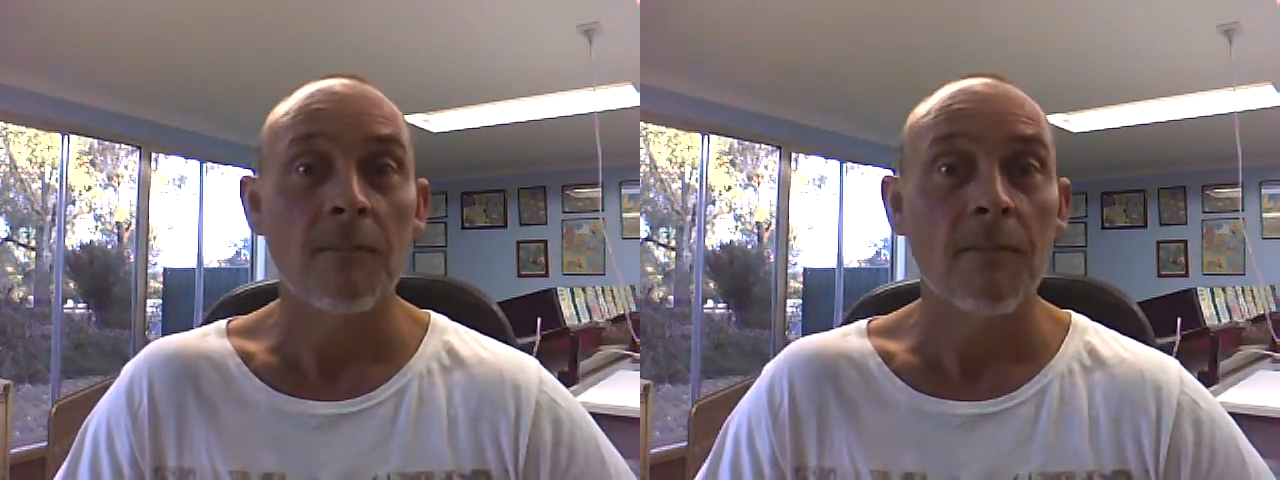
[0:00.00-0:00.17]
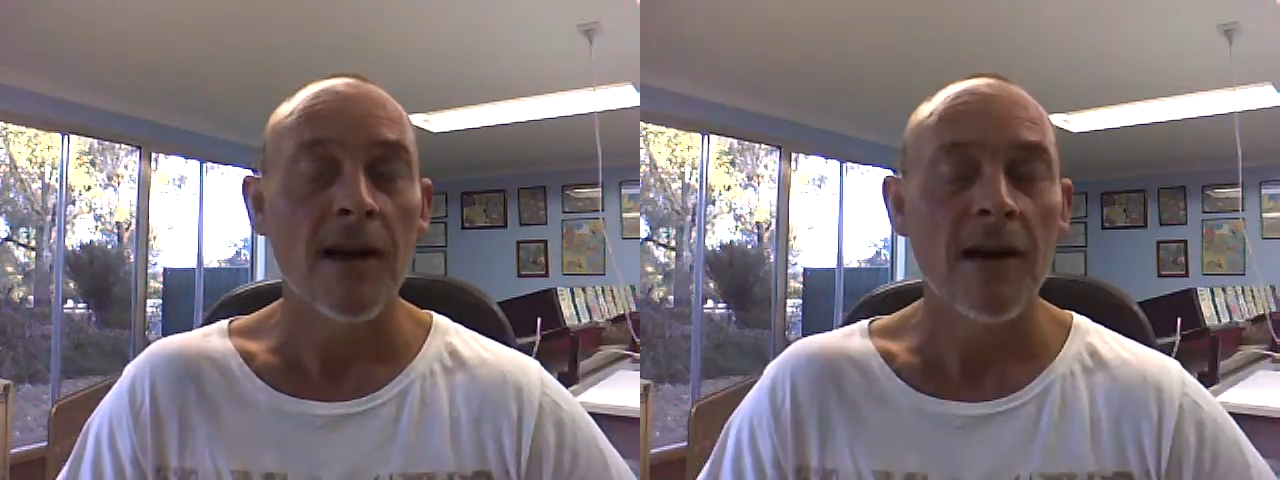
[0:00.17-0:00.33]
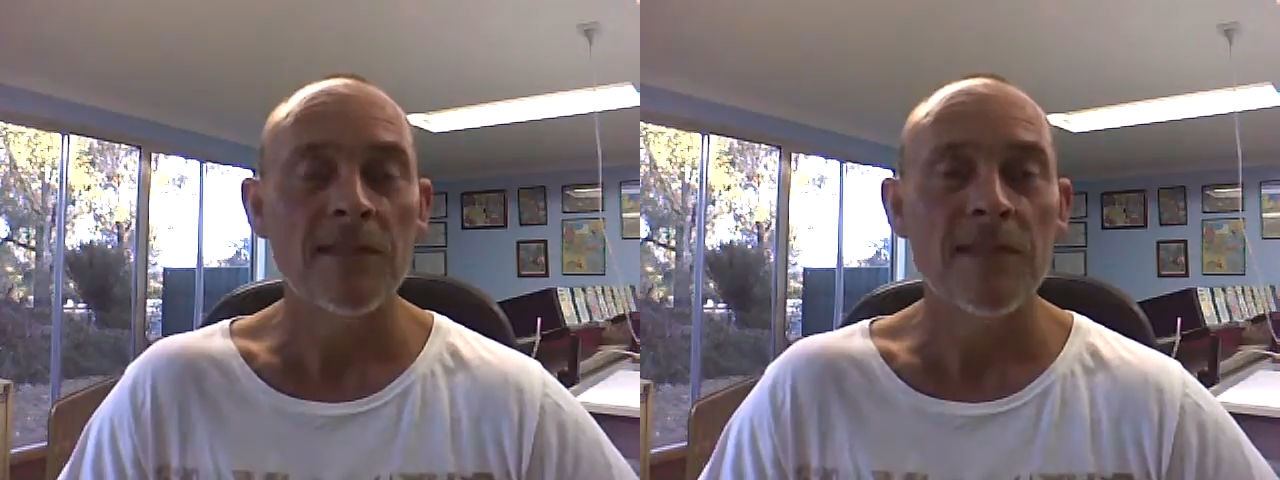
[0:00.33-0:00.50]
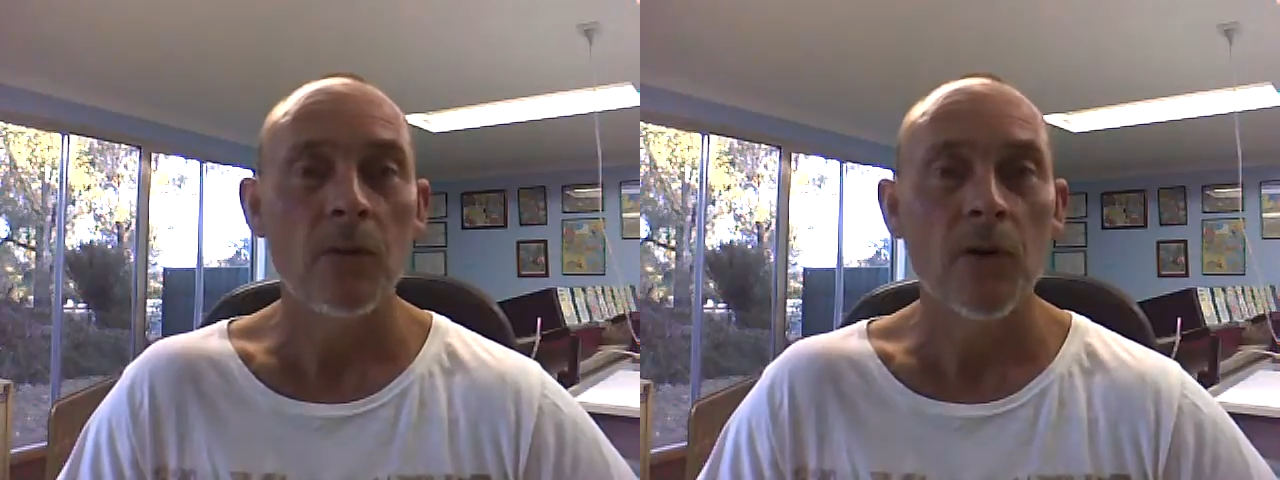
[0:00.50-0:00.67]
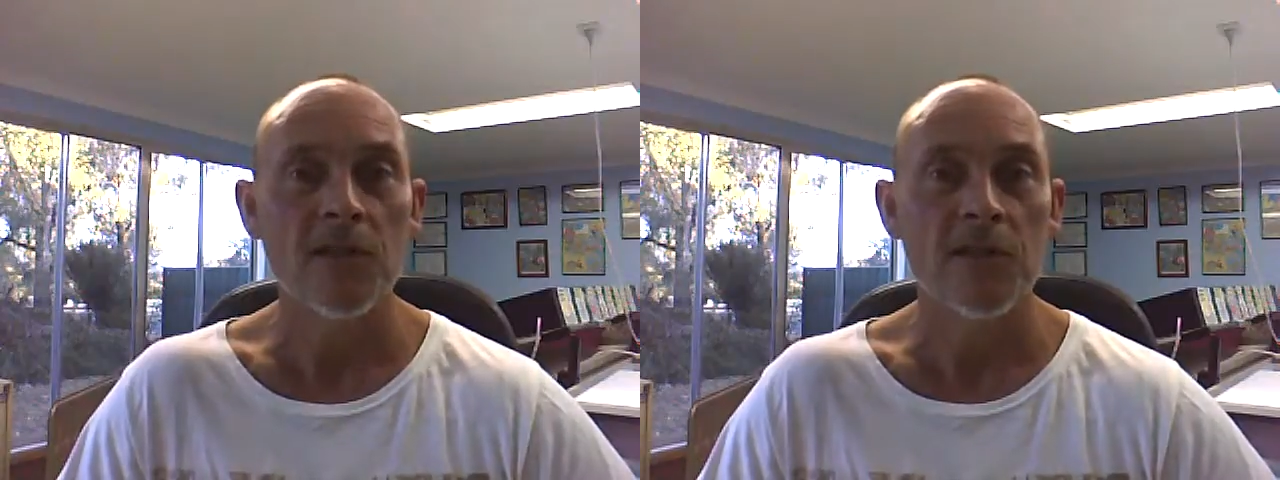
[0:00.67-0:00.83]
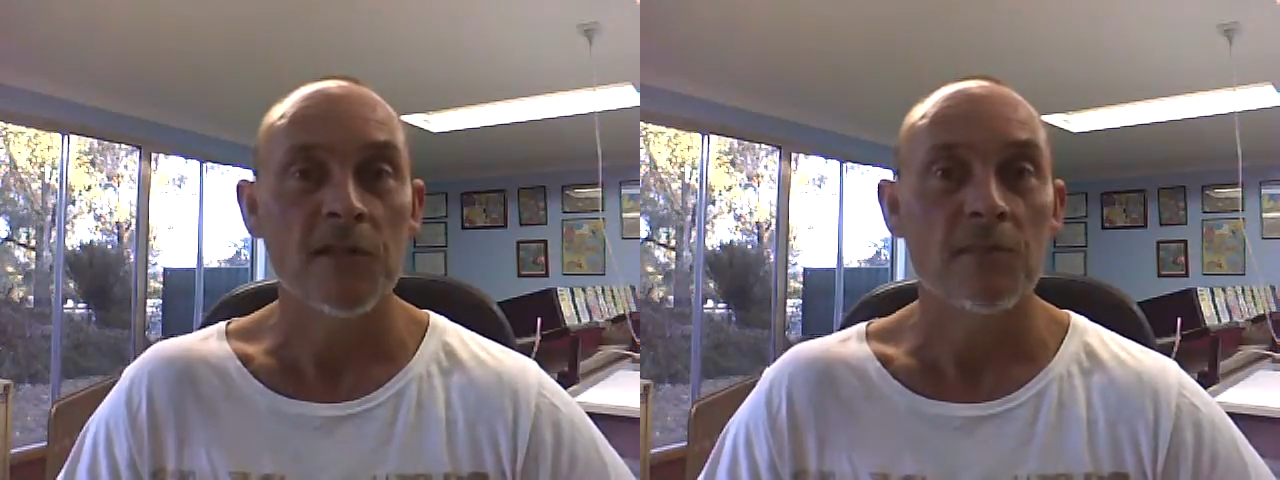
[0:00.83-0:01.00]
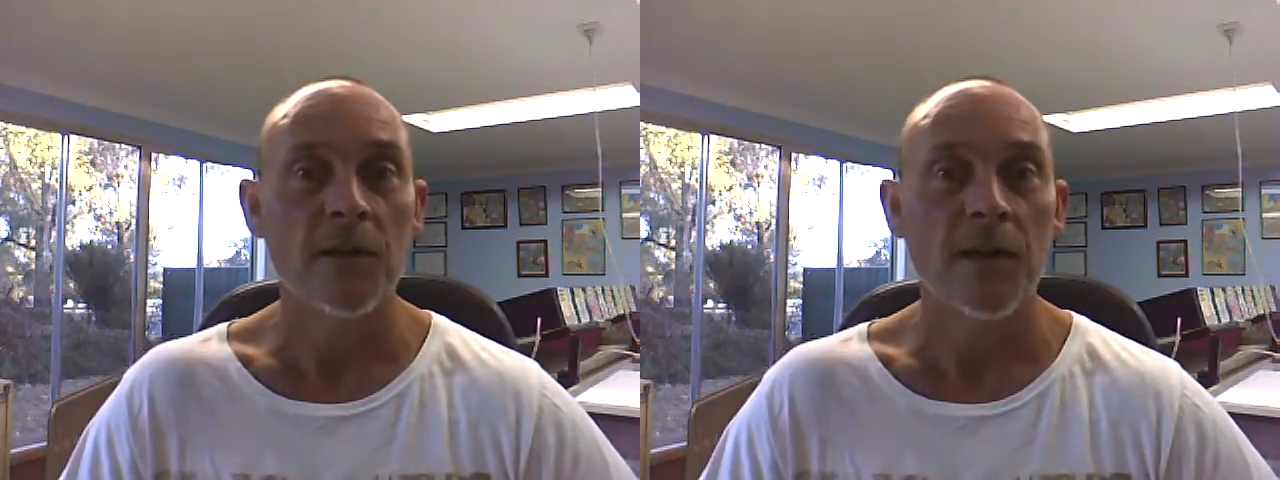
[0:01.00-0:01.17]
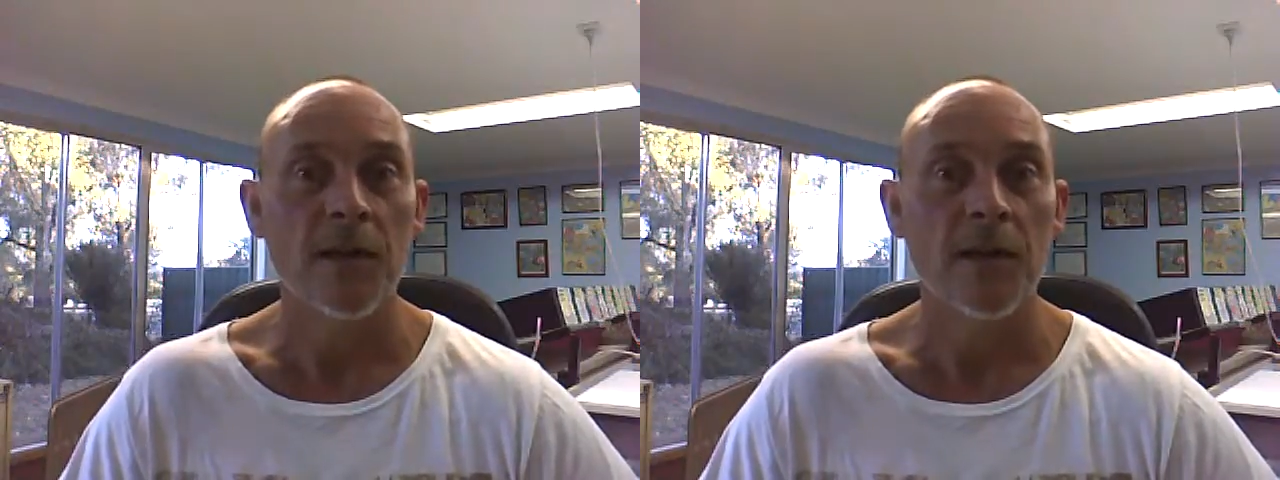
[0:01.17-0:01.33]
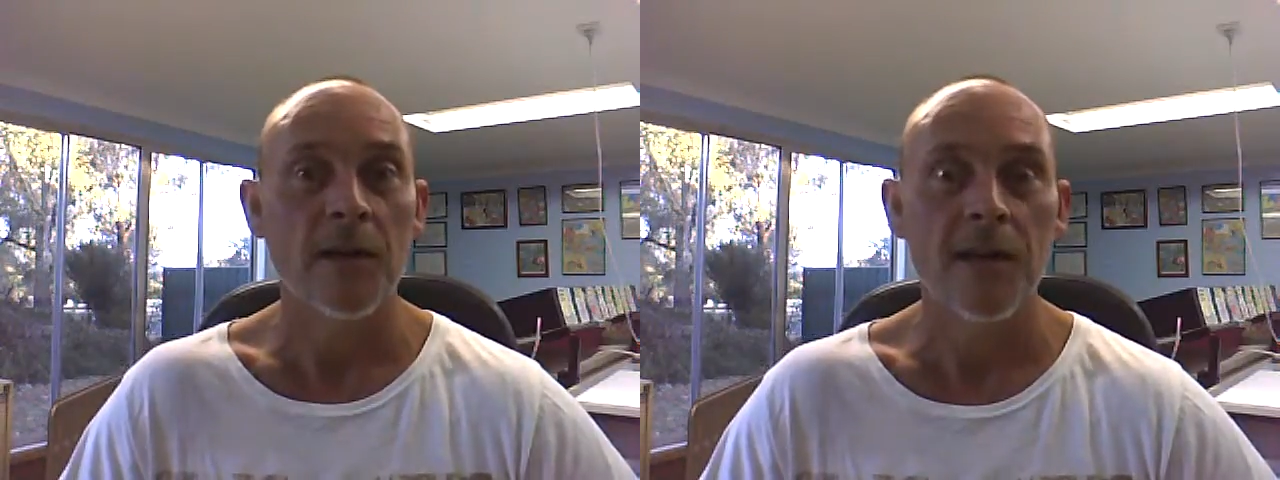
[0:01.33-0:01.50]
The past 8 weeks has just been